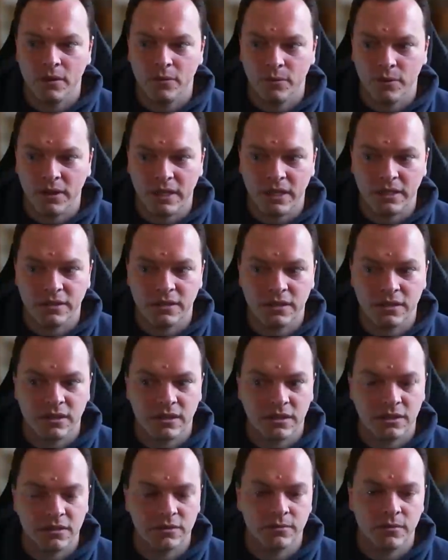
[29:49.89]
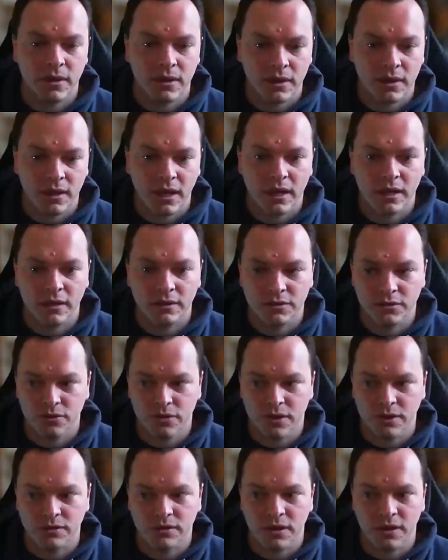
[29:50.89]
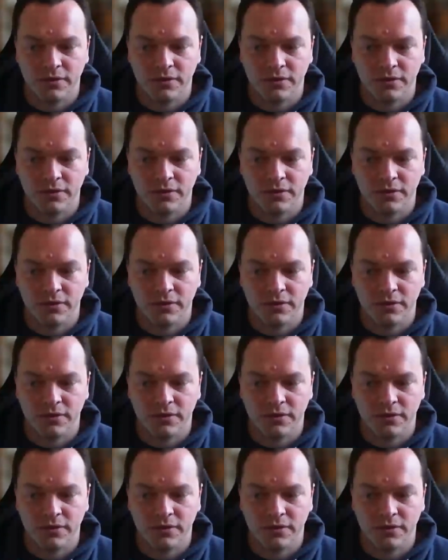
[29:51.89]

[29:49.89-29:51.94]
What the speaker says: we can actually see some strings that